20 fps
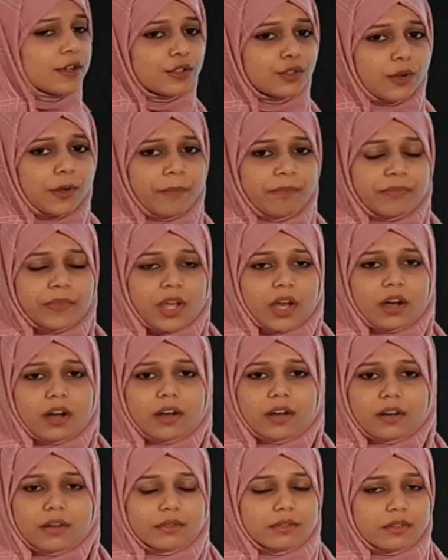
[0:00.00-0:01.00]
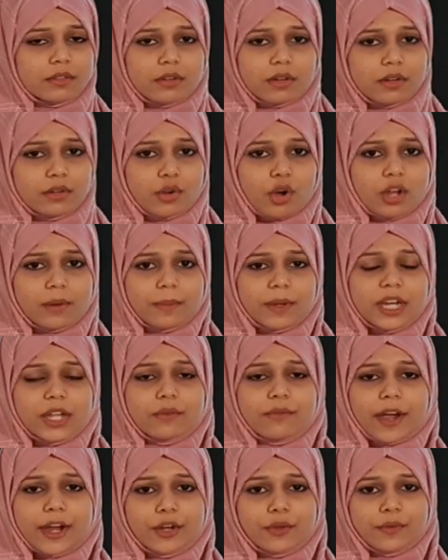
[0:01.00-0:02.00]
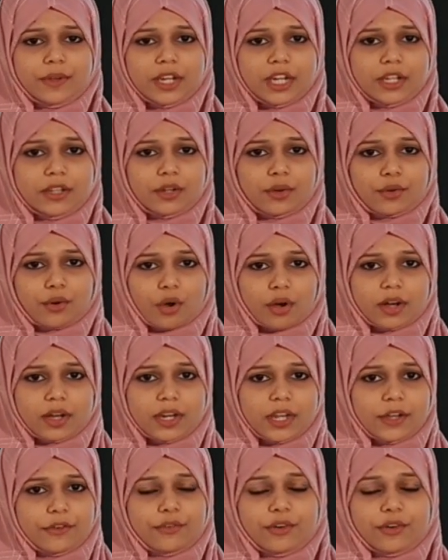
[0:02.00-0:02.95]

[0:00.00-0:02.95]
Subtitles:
So normally, why do we need the crockery?